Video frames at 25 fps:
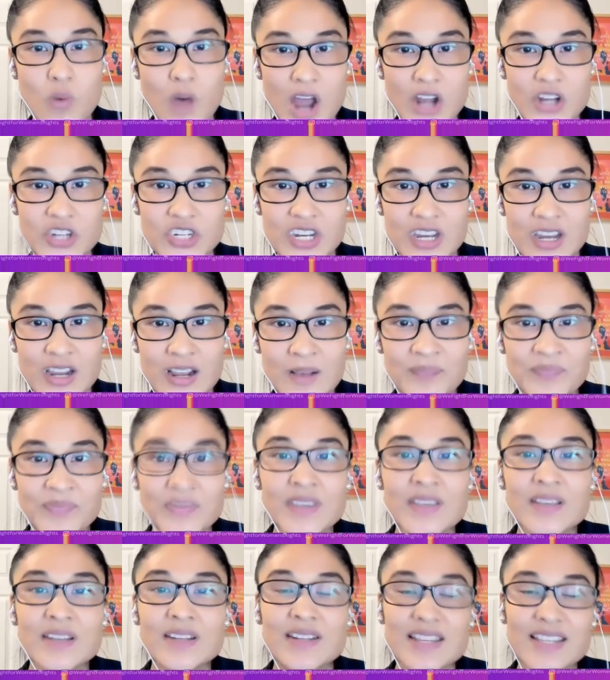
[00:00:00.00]
watching
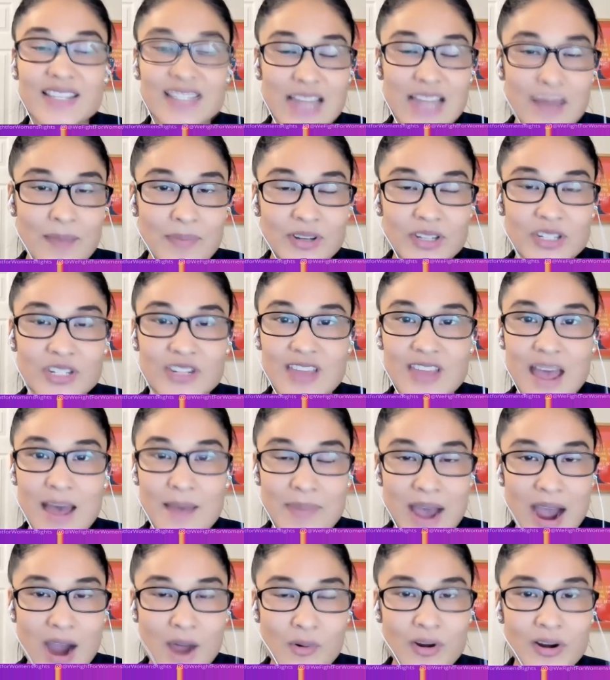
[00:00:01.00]
to step into
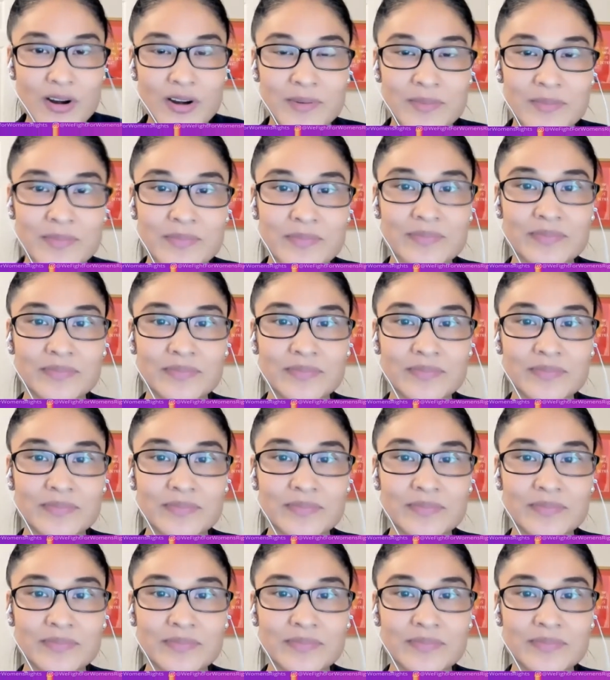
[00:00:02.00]
that power.